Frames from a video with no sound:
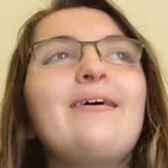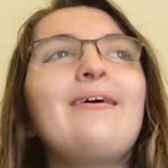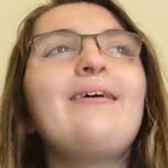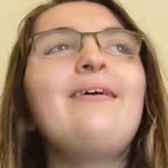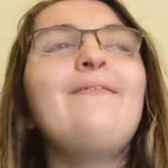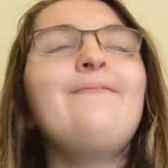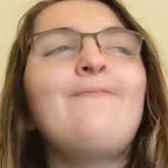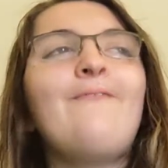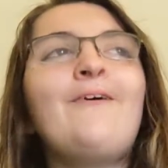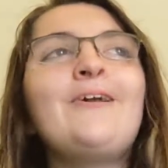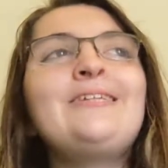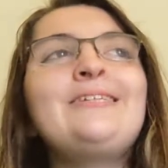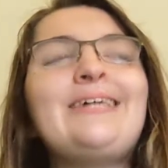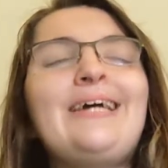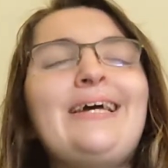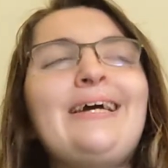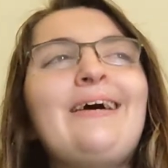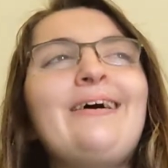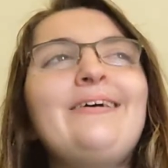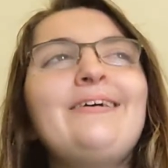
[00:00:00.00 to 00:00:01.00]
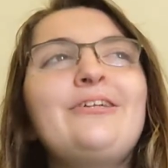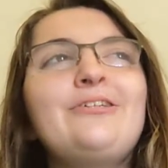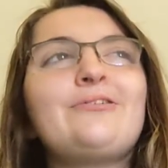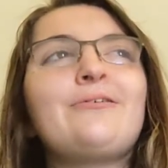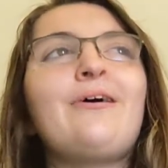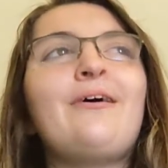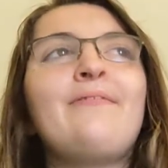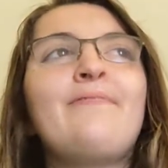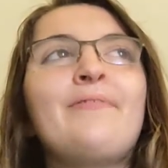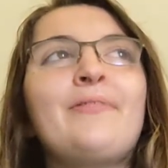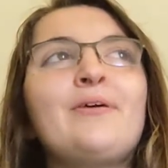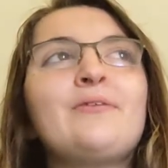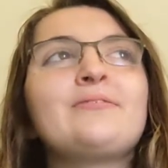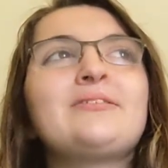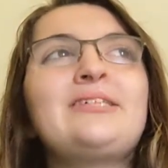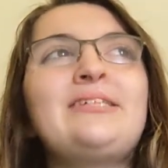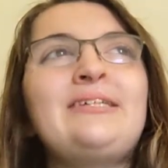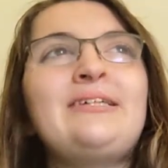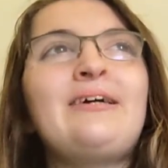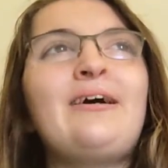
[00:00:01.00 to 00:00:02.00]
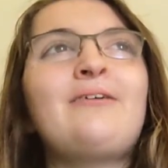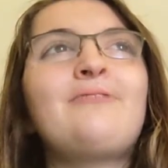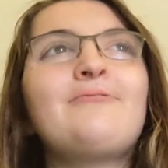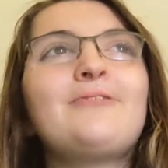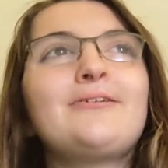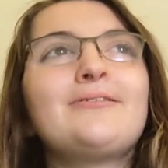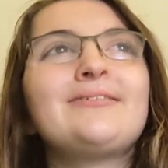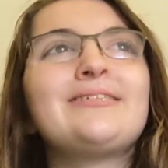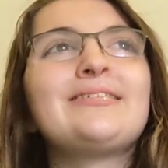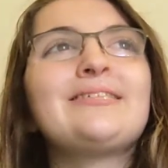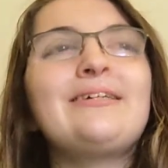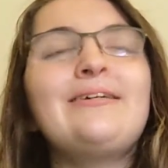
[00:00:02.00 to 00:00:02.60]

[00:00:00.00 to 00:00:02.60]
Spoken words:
in one day I could drive 13 hours.